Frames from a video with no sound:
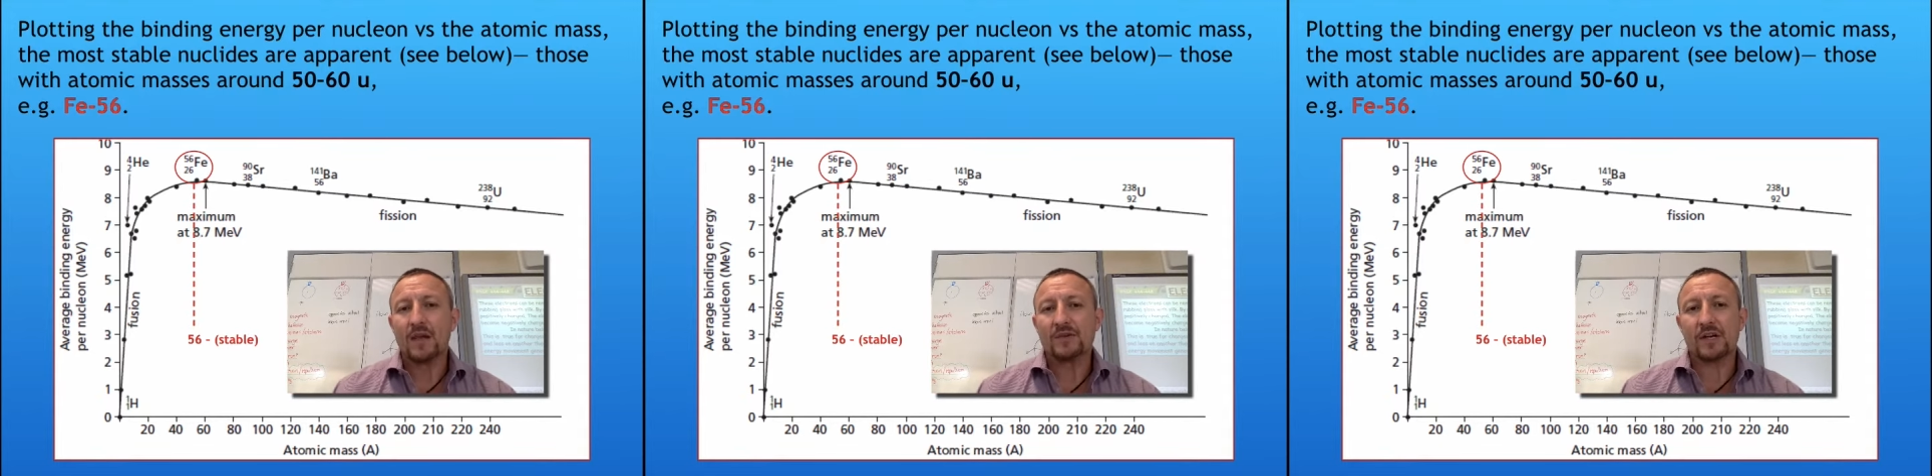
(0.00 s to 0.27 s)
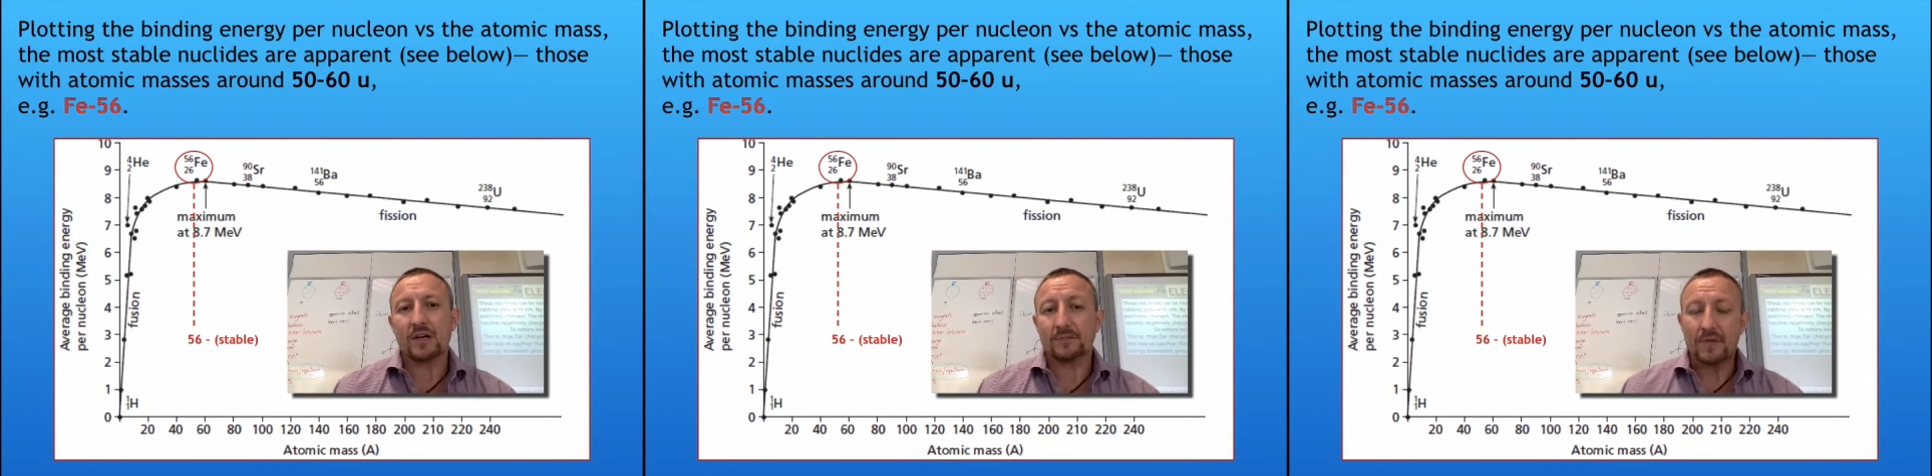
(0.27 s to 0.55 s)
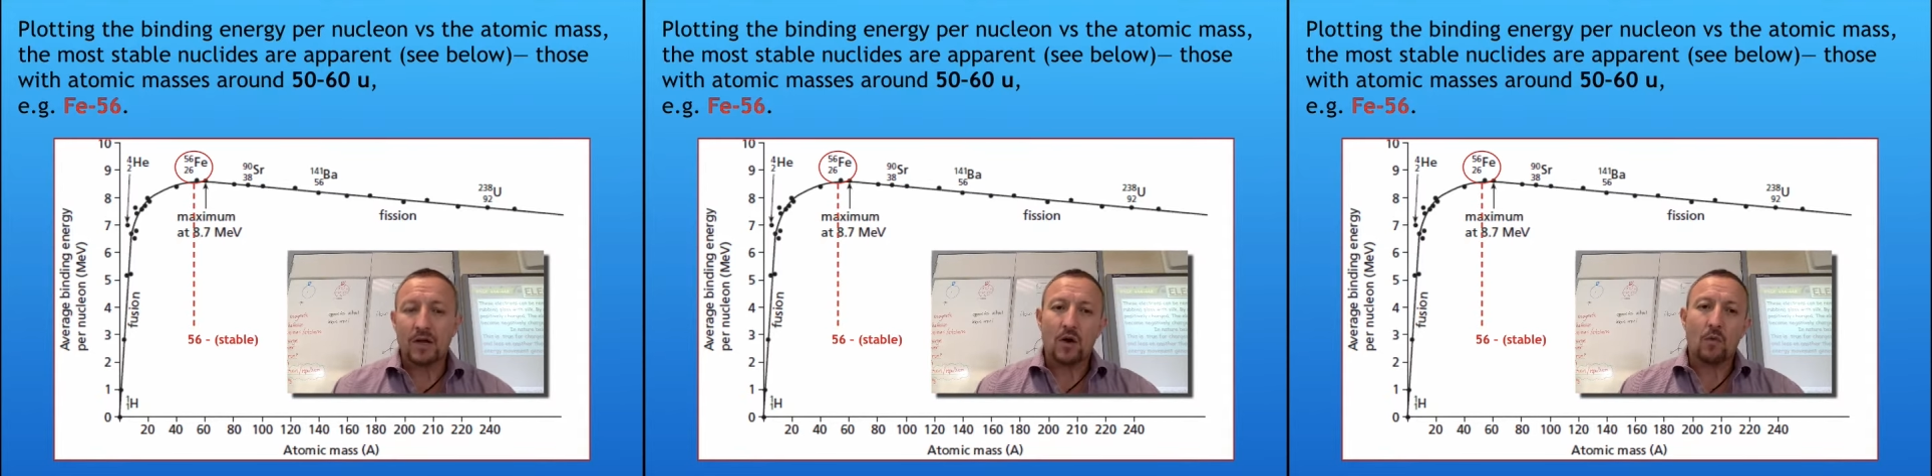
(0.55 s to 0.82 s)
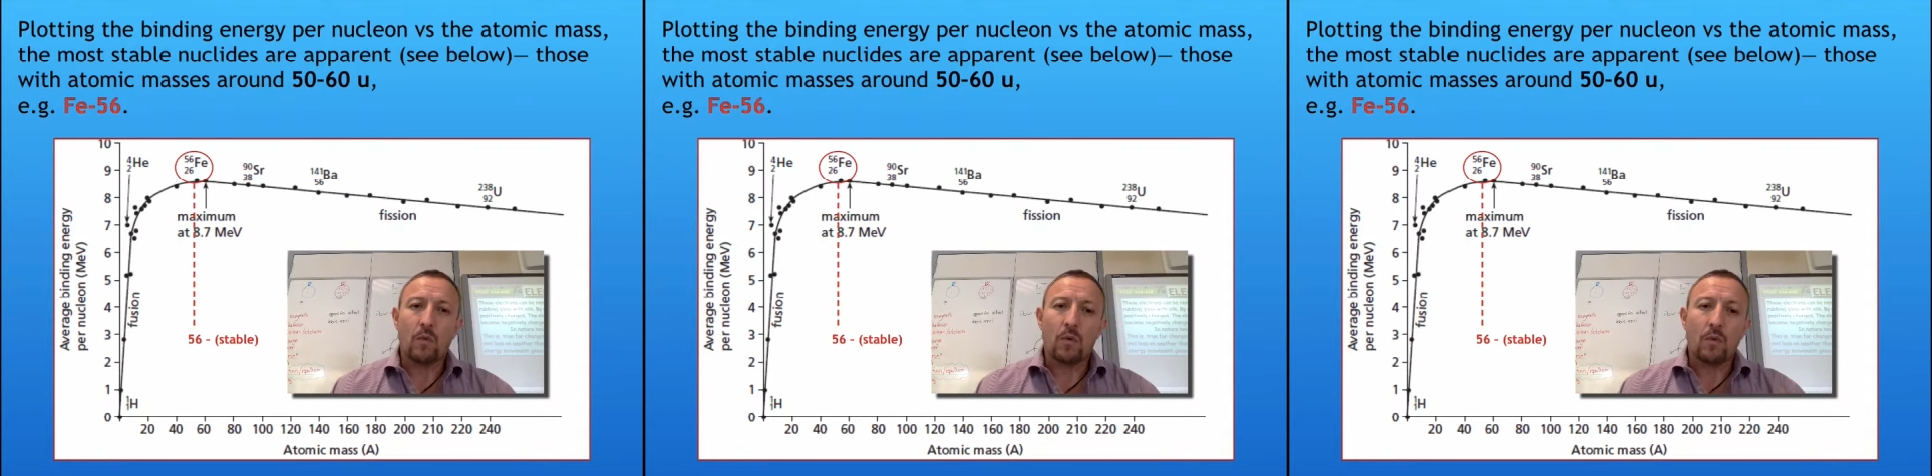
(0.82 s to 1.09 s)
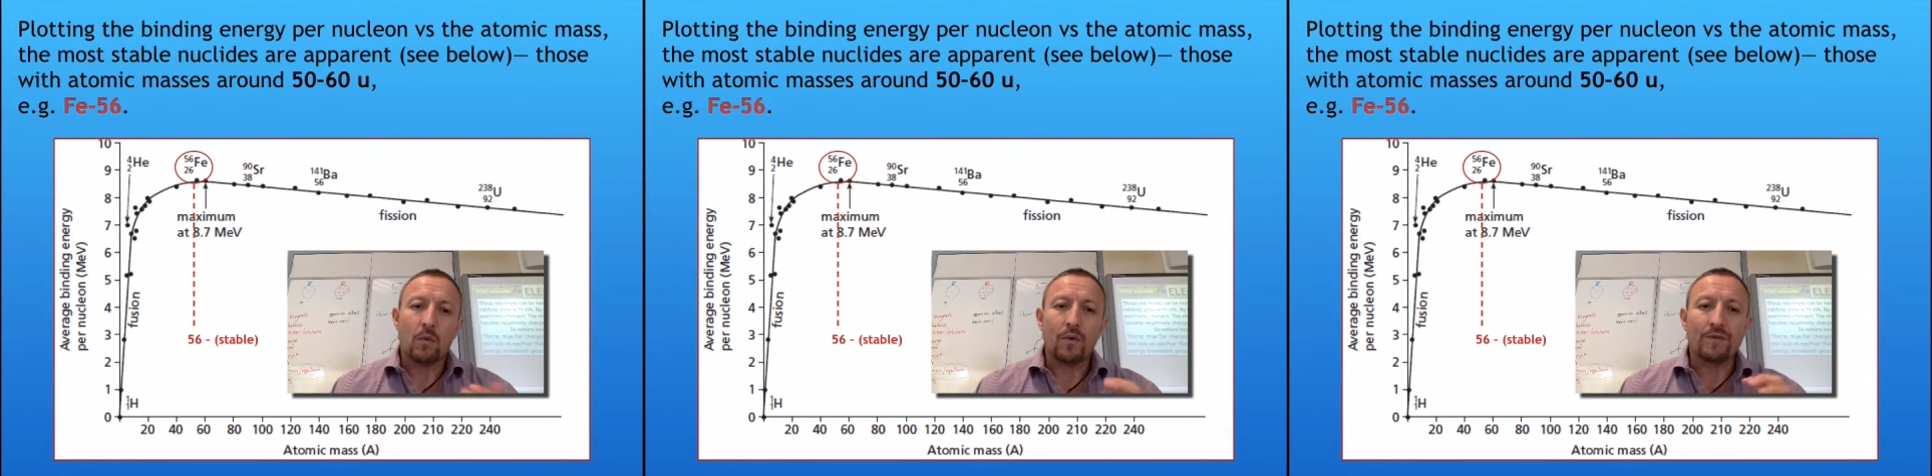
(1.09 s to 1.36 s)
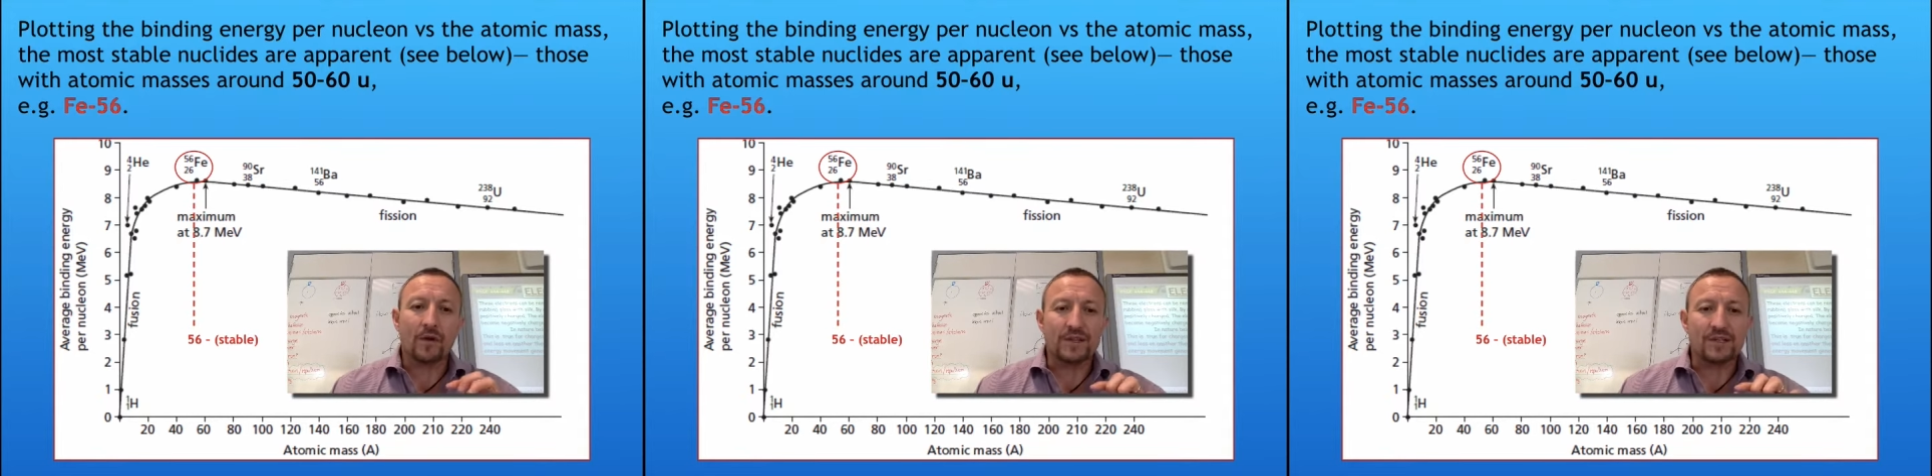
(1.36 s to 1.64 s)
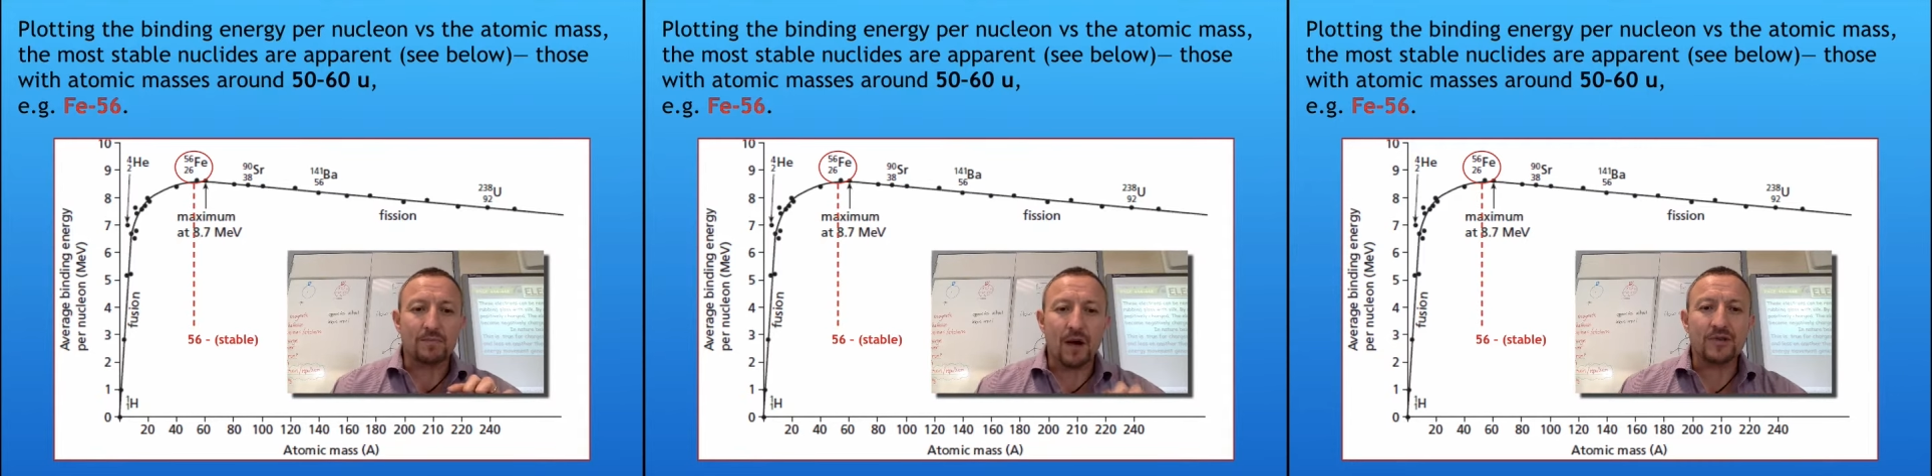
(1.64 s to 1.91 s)
So we've got
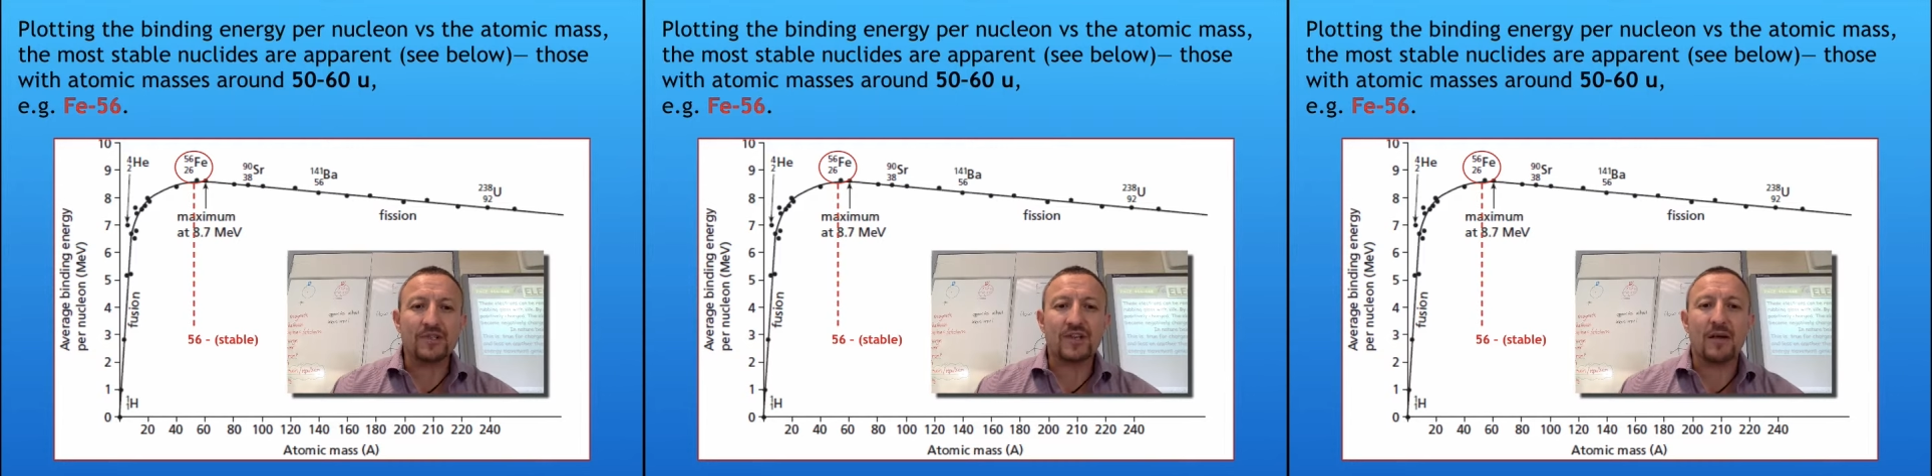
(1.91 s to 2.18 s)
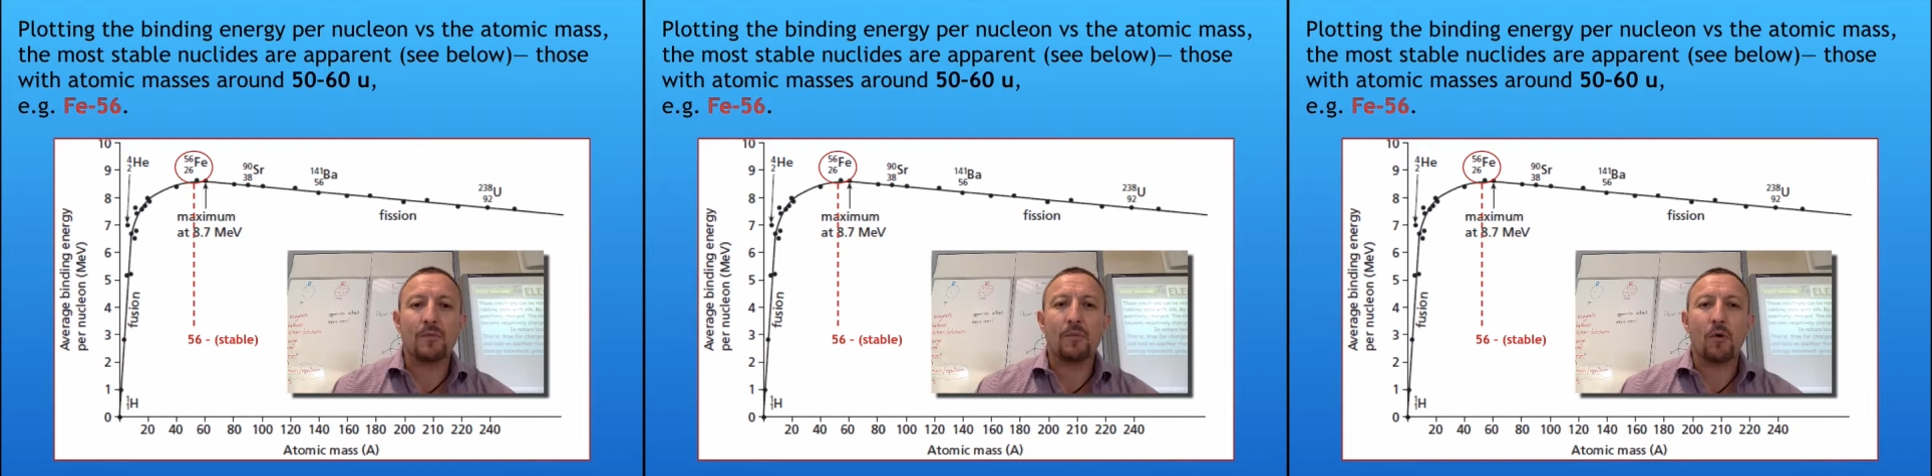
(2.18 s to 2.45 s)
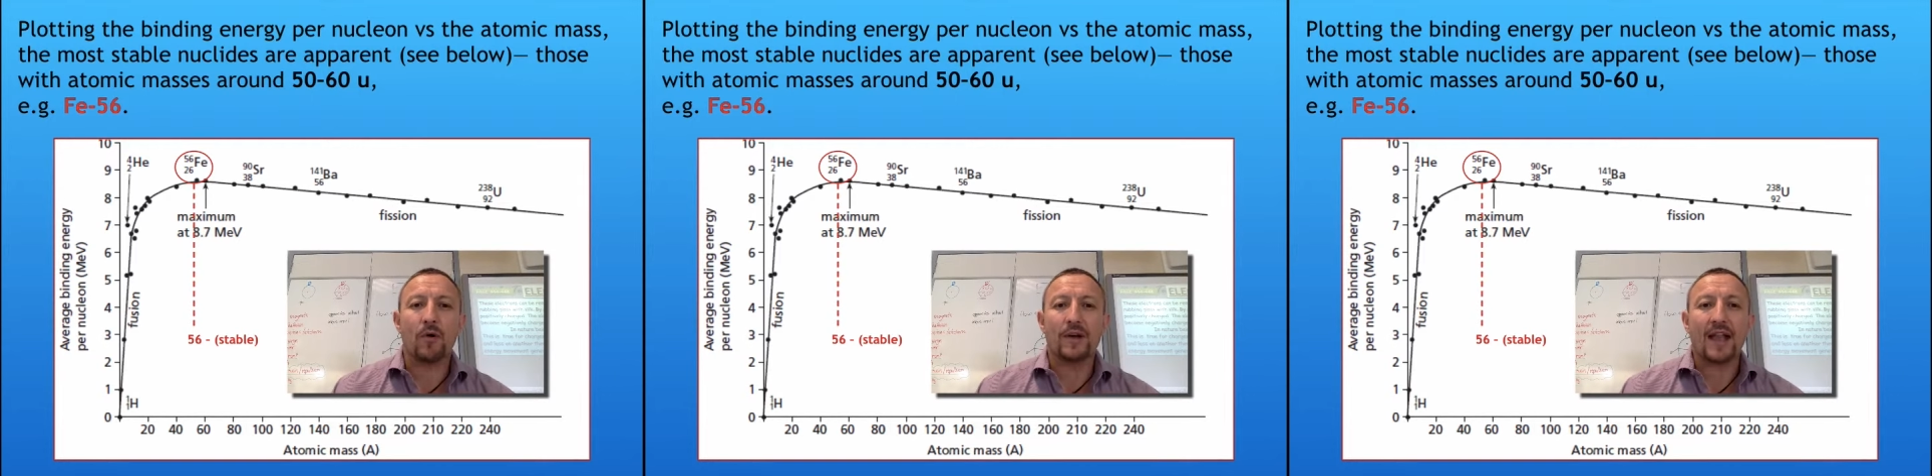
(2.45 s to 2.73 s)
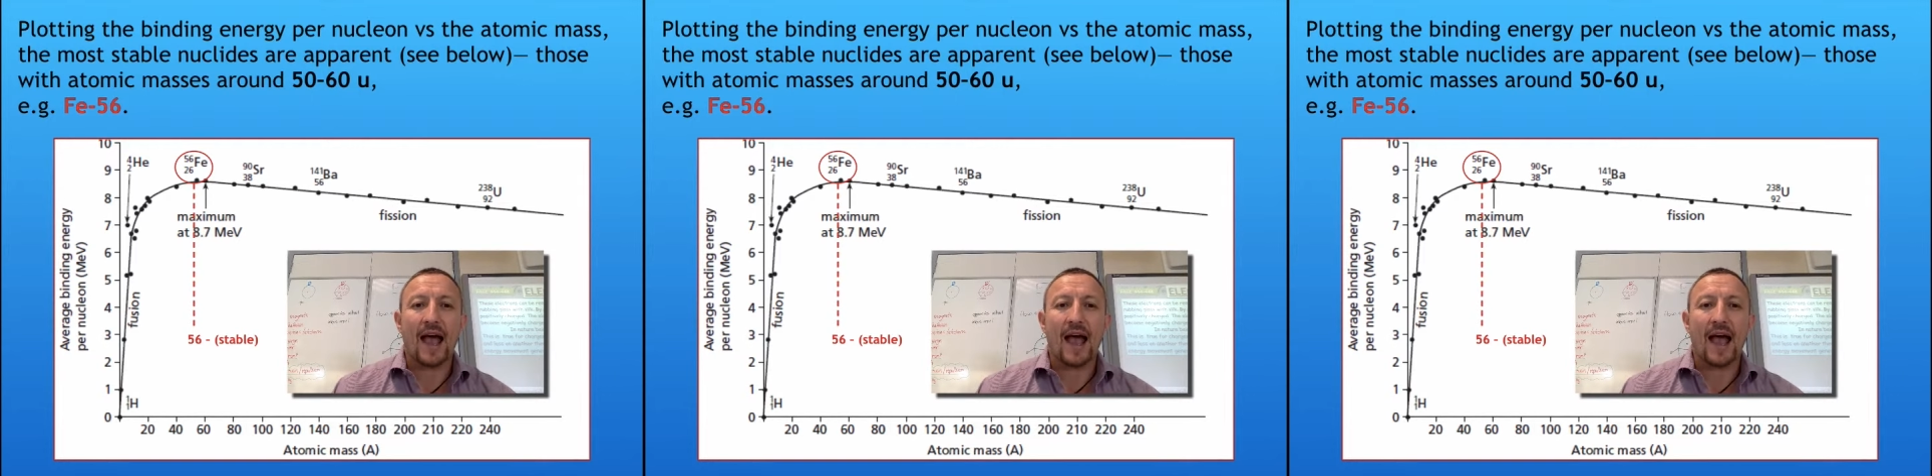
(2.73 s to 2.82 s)
this most stable point